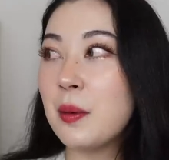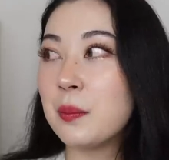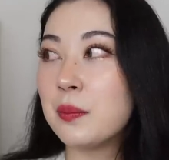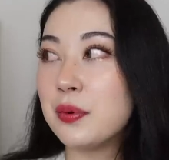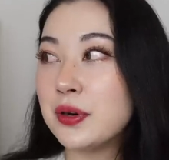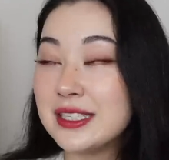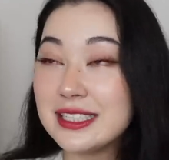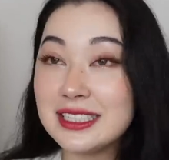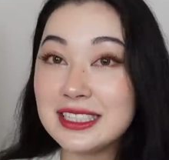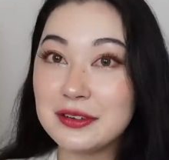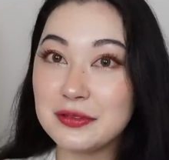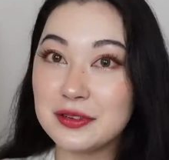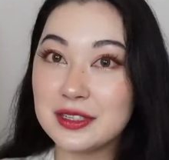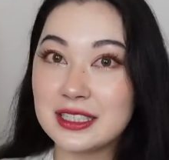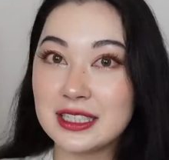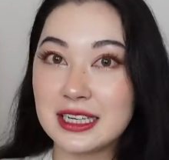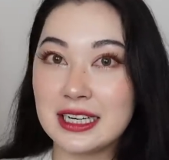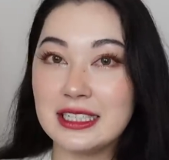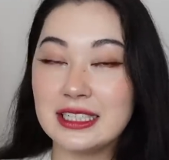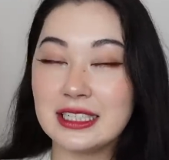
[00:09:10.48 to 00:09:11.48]
pretty different
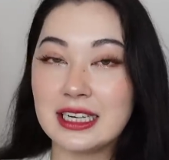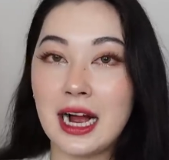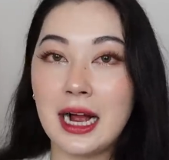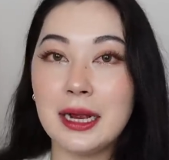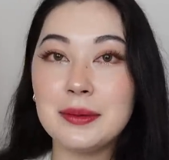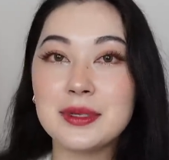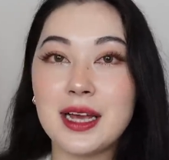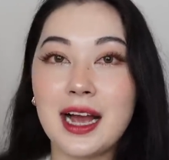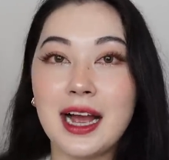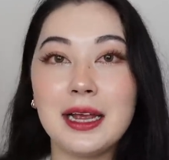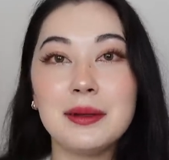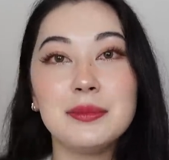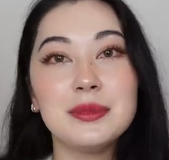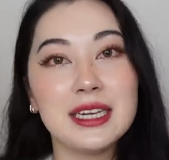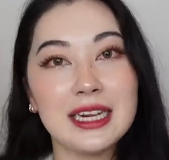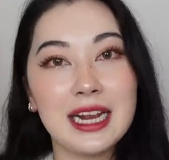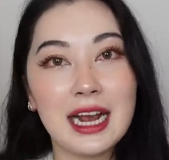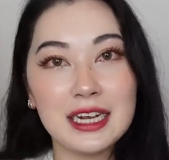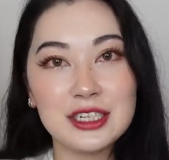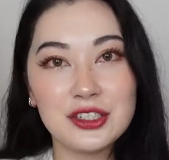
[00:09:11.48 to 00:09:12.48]
skin types. I am
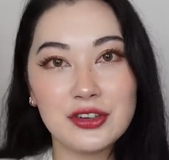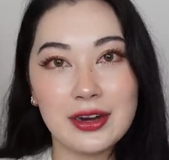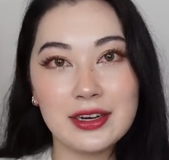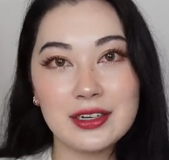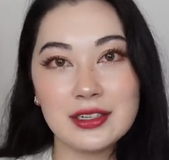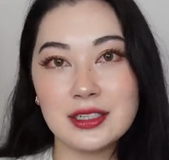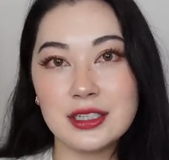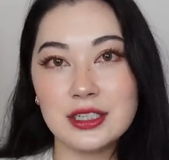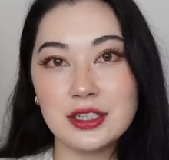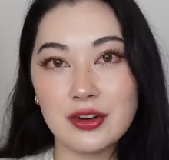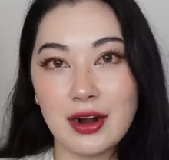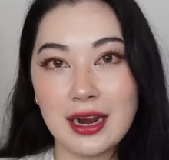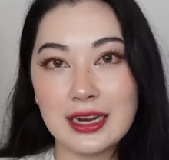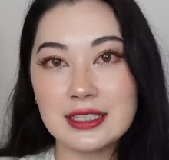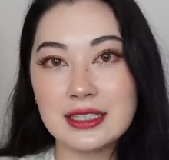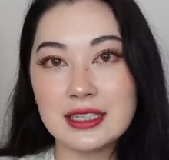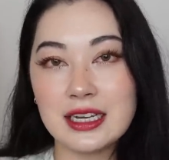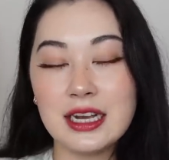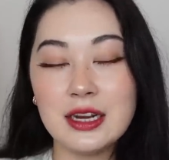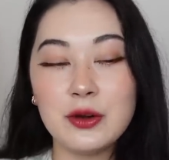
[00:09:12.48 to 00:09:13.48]
dehydrated to dry
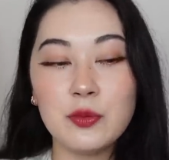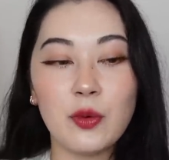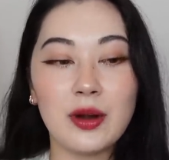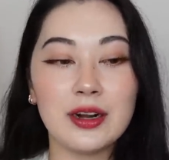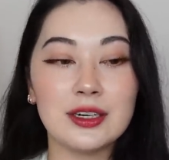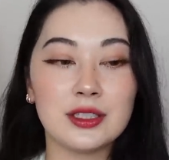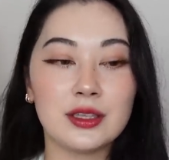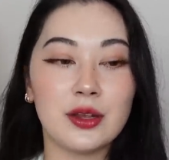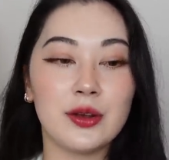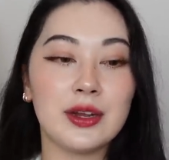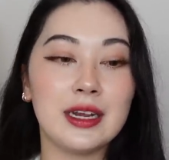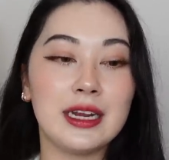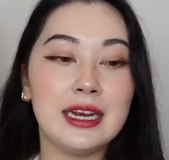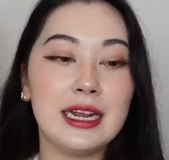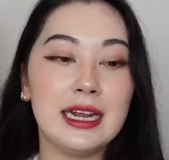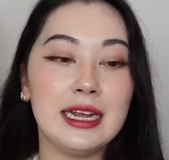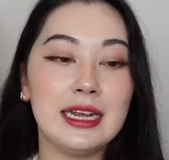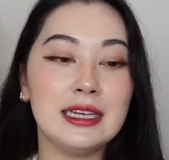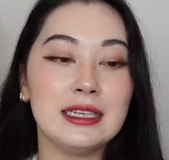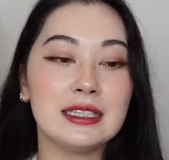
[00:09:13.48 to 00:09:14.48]
skin, whereas Logan
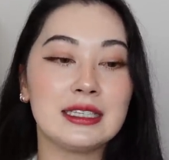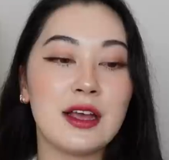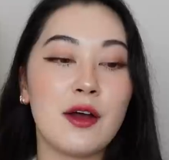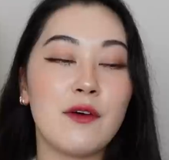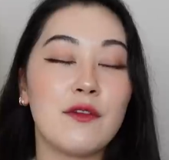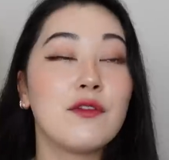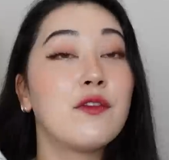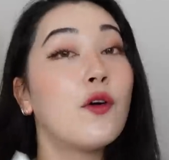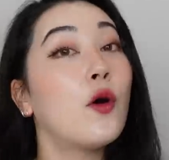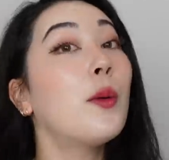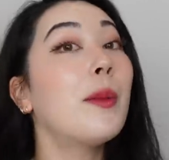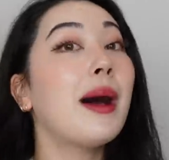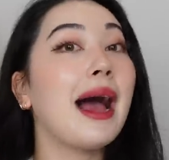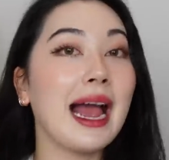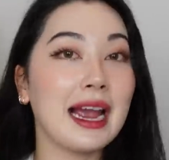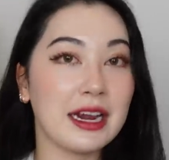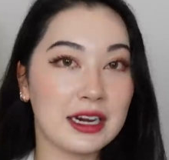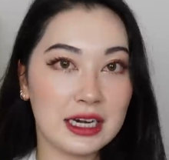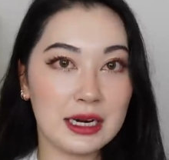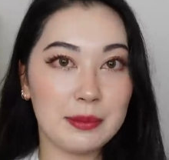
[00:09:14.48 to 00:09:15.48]
is former
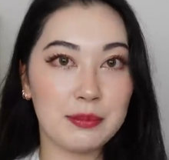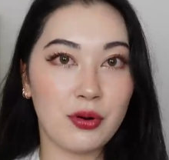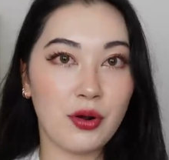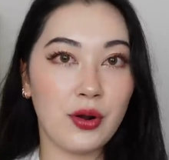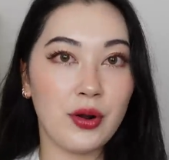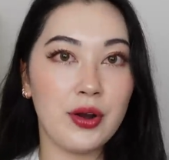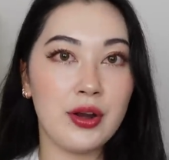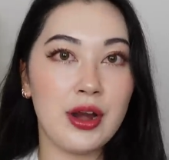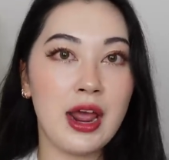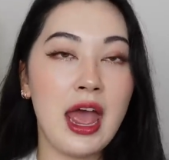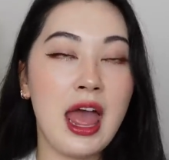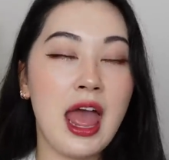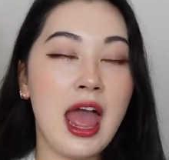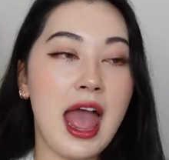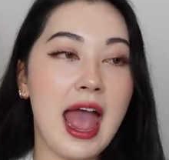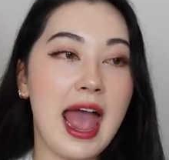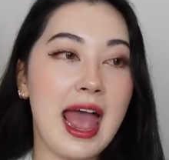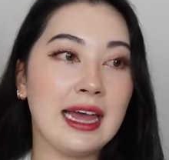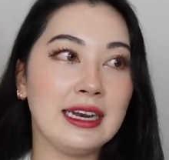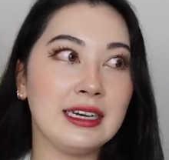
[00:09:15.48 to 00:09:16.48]
acne prone
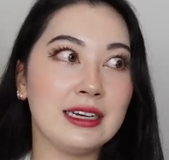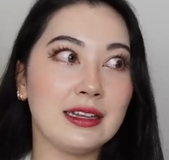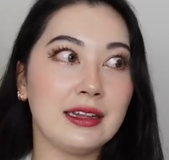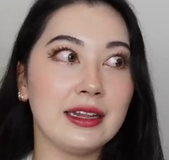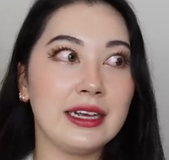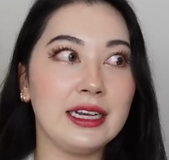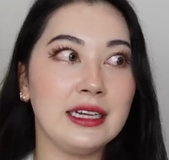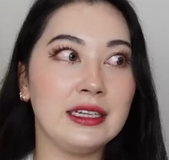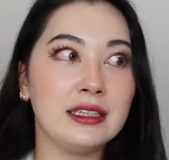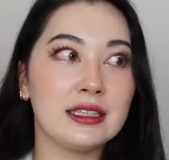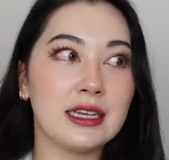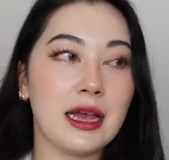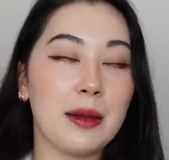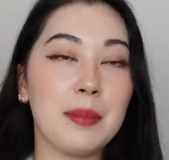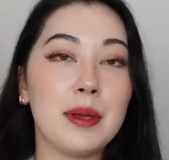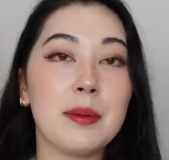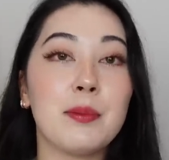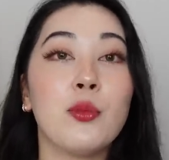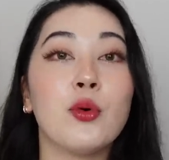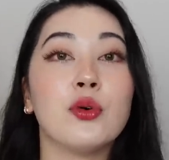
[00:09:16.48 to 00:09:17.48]
and leans a
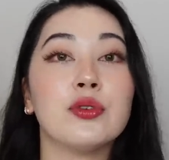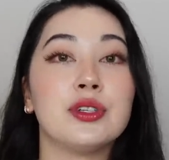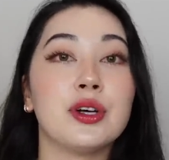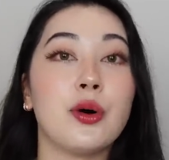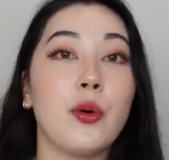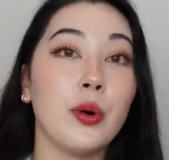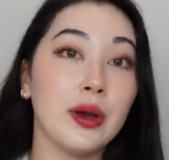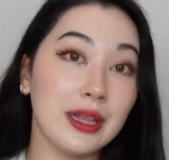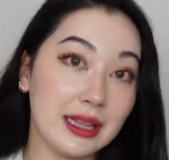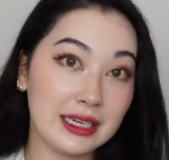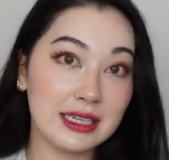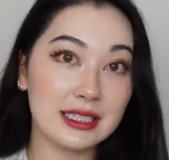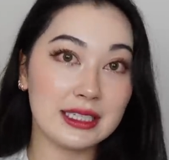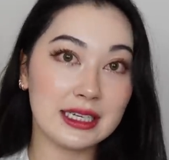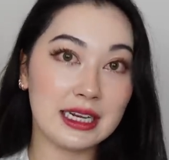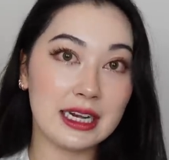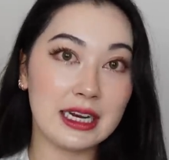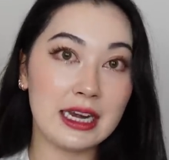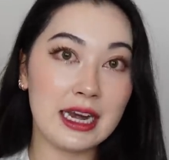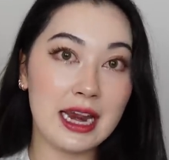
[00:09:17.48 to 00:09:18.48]
bit more to oilier
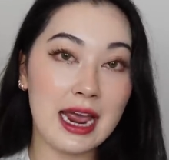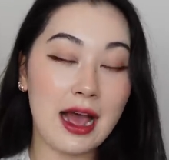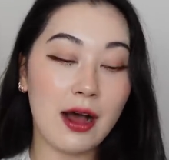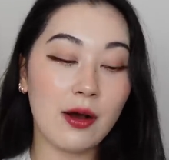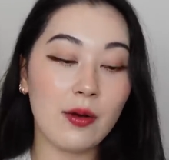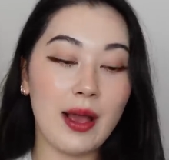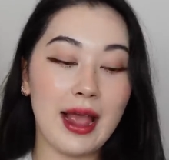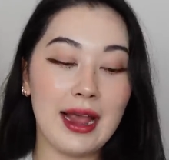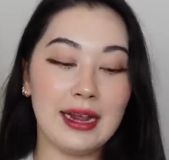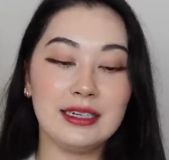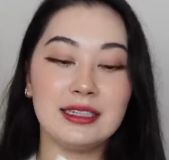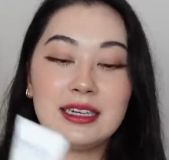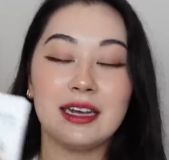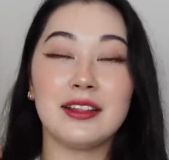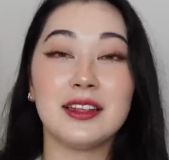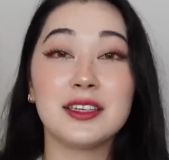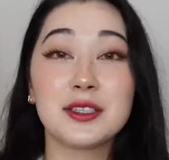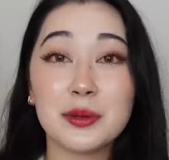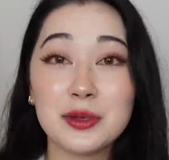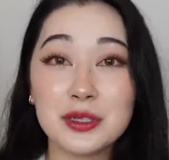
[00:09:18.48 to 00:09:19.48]
skin now. And
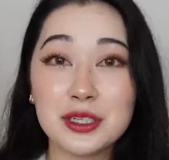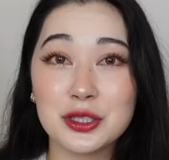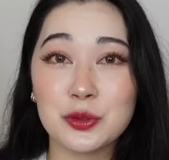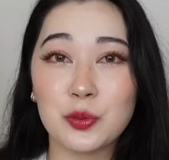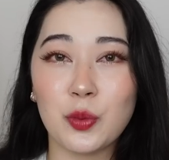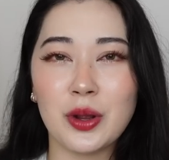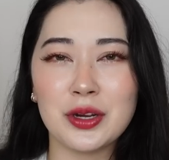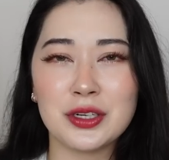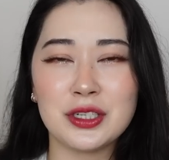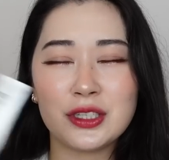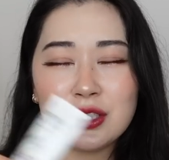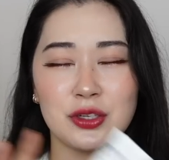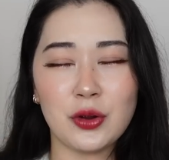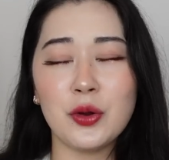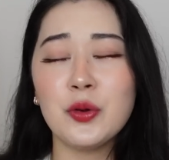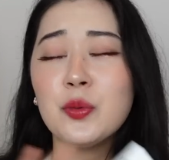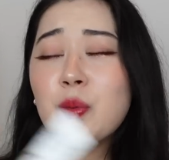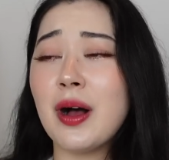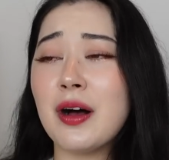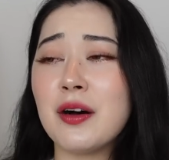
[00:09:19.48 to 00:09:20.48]
this one just works
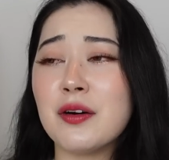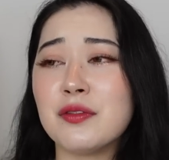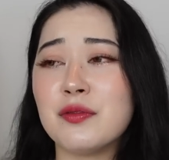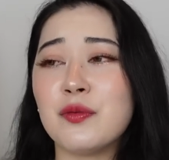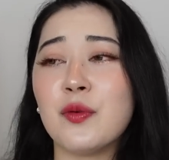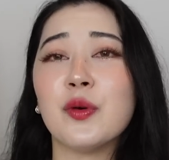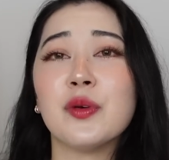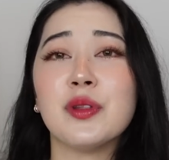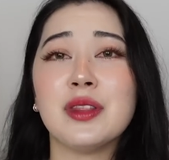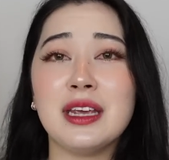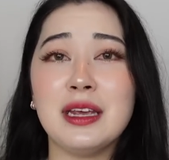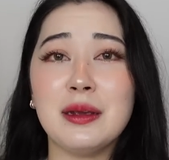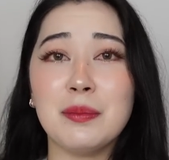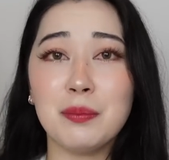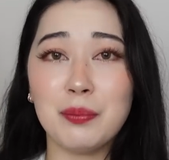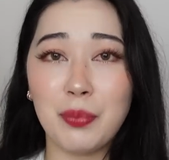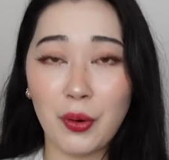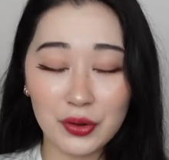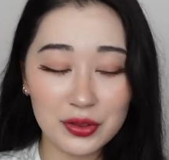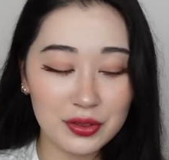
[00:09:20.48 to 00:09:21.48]
so well for the
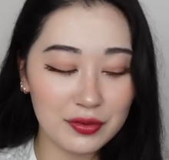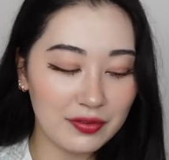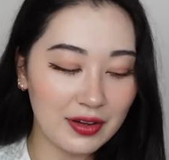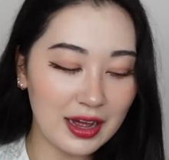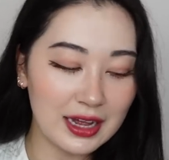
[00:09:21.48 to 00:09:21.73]
both of